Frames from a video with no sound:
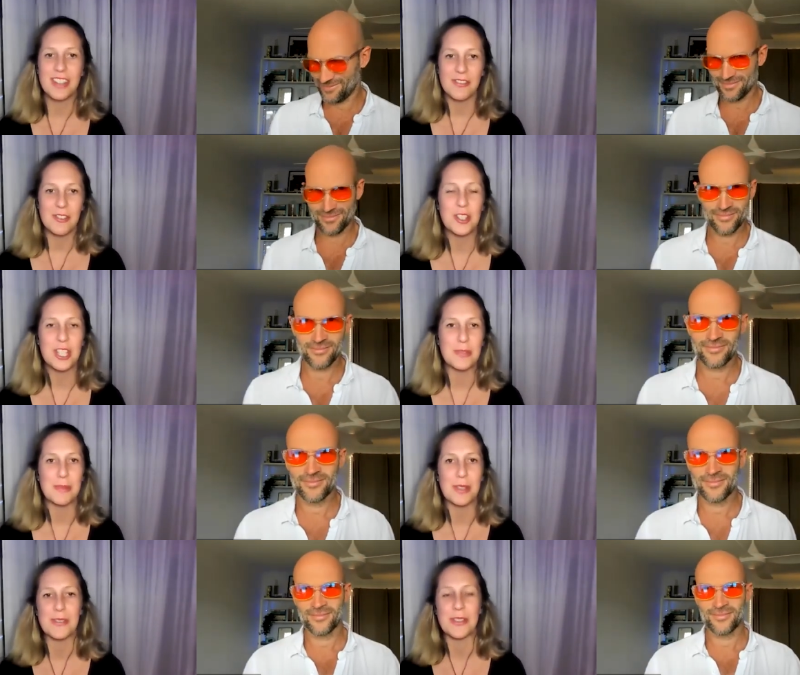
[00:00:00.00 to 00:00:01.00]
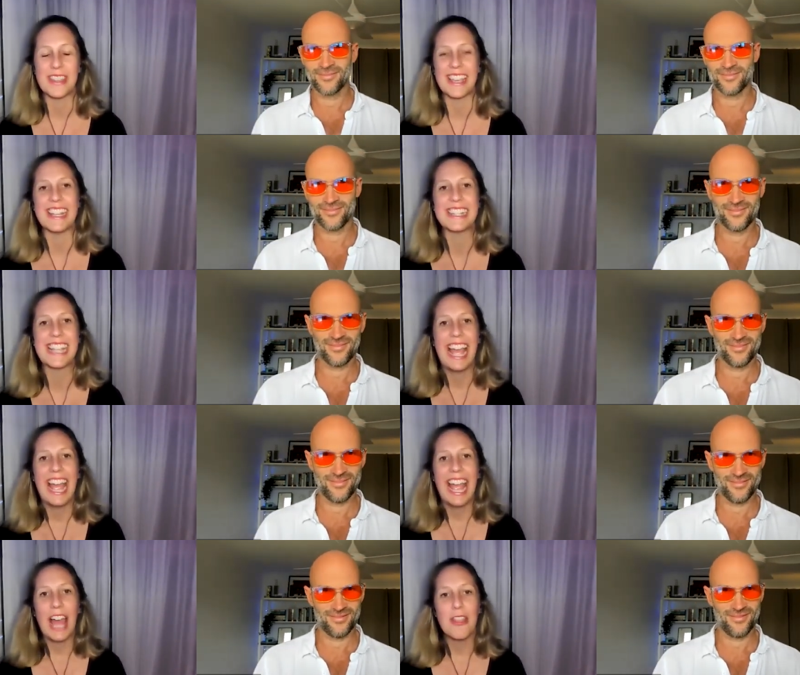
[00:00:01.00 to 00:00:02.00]
Speaker 1: kind of teach me a few things.
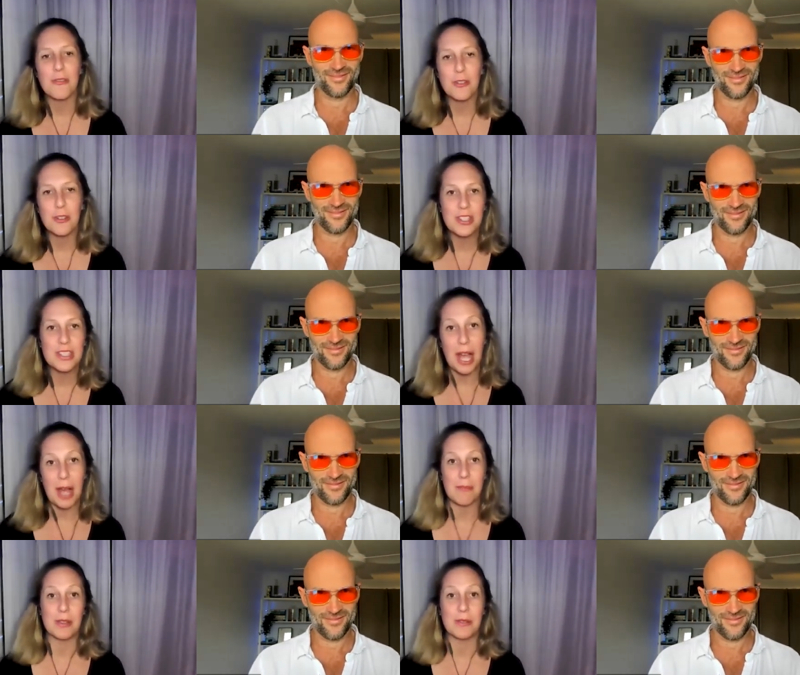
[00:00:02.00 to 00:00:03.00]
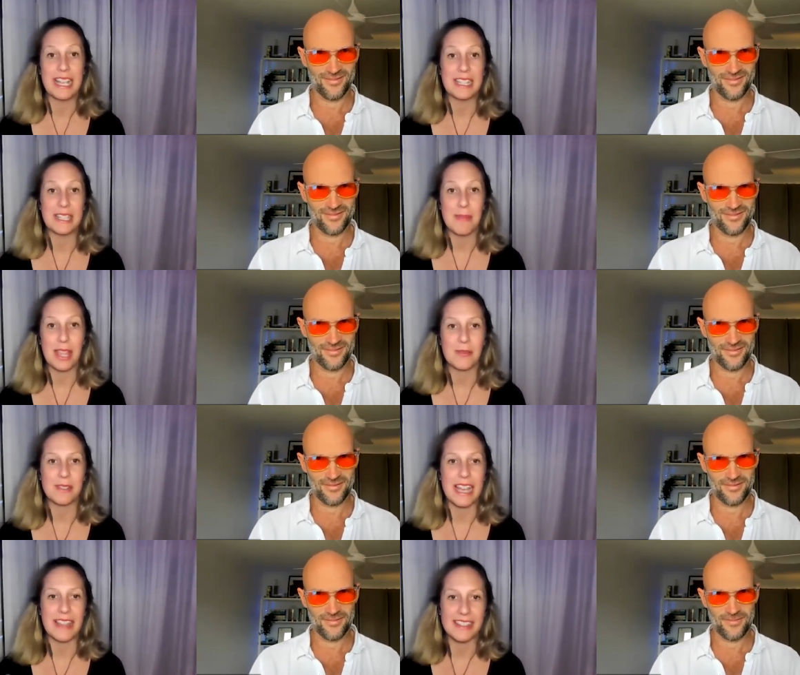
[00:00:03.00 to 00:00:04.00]
And the first stop we always had to make
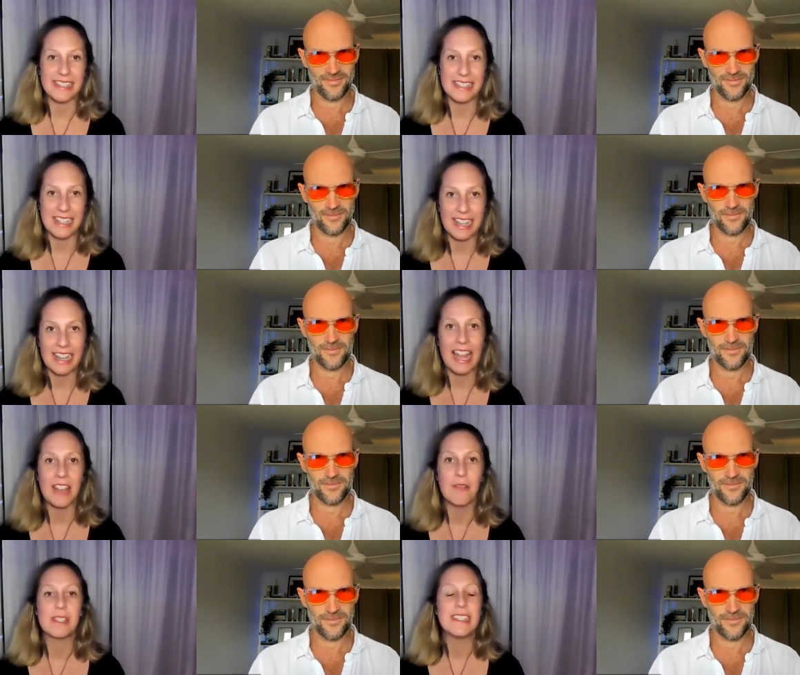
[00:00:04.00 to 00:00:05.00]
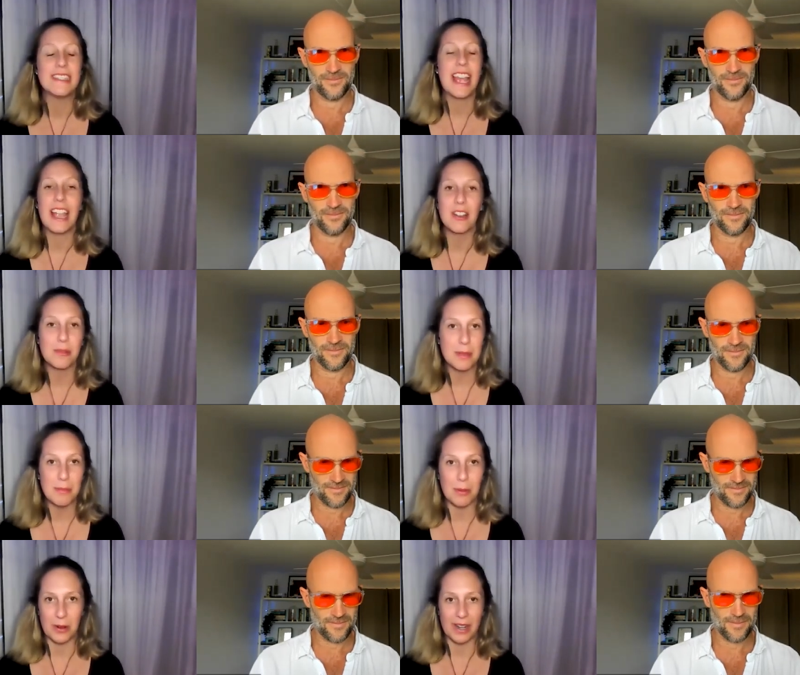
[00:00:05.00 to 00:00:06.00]
was at the city. And it was
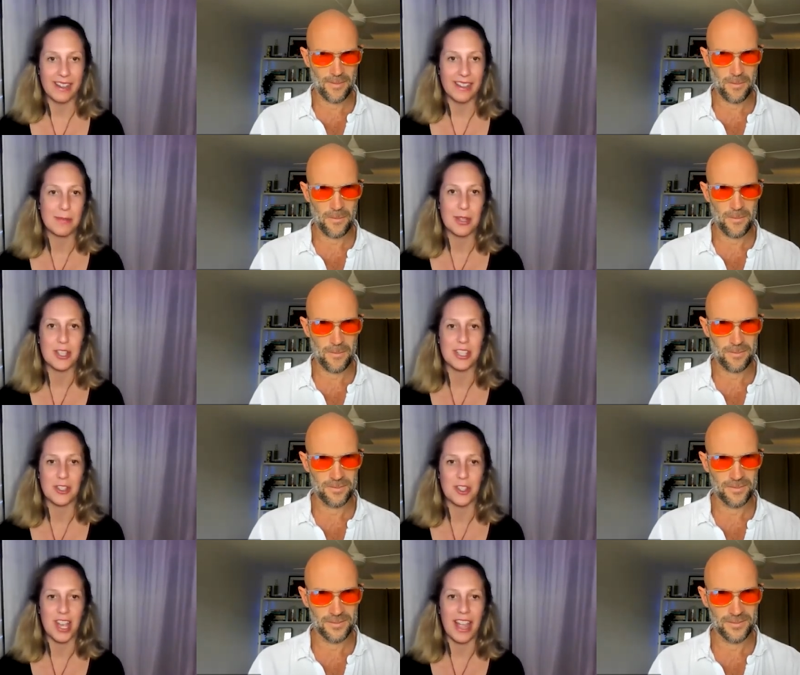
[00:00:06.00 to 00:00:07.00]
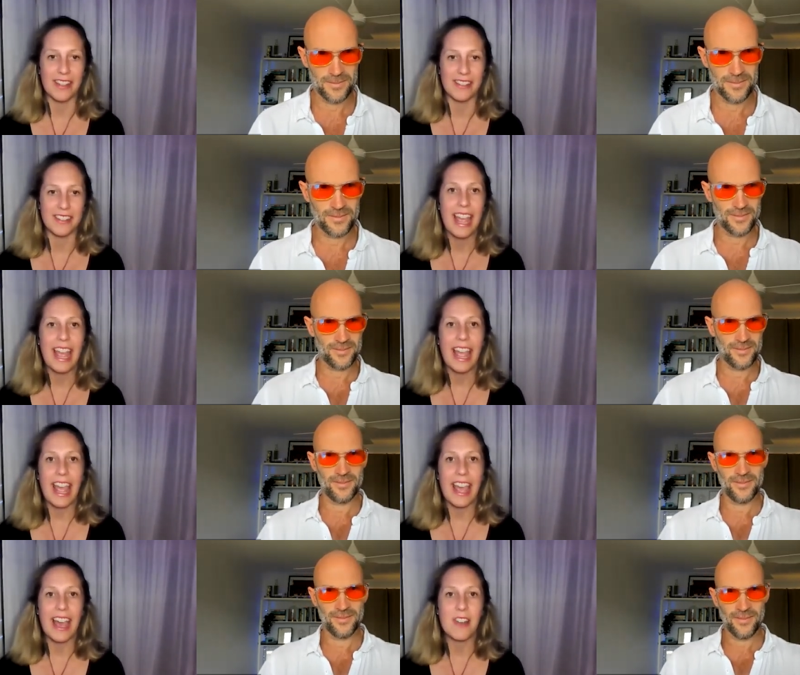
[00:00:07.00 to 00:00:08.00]
terribly boring, especially as a child.
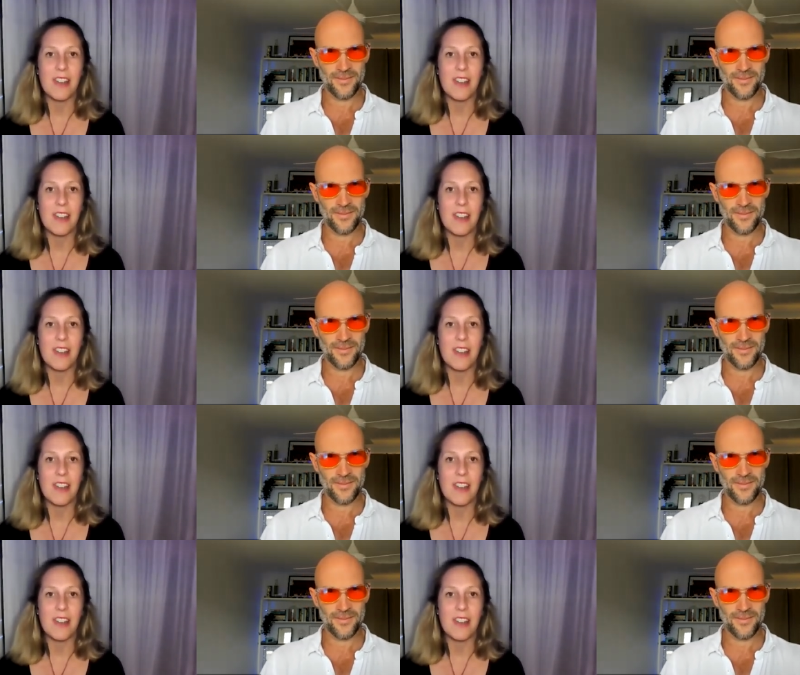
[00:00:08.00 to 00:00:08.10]
And